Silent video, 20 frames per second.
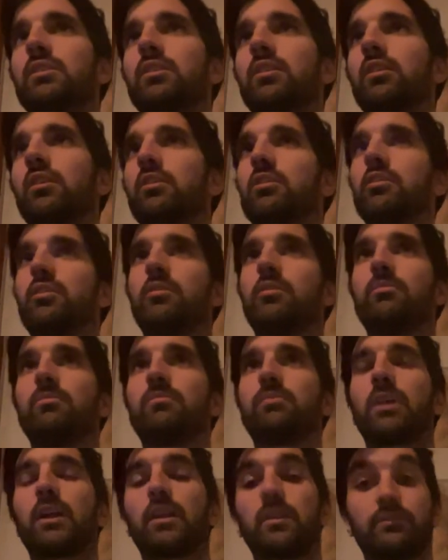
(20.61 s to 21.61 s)

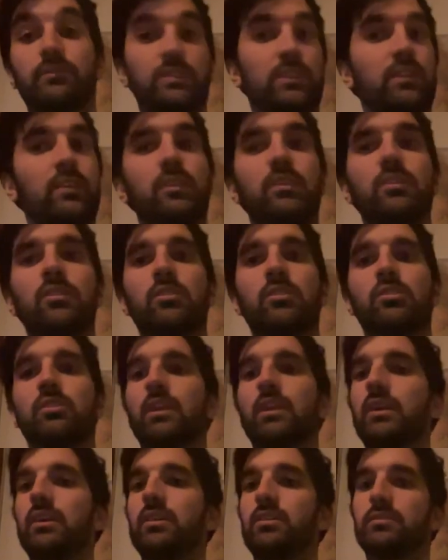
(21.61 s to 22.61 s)
kind of sitting here
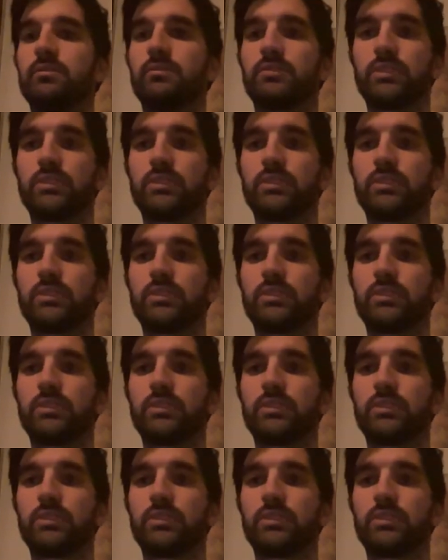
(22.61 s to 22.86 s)
and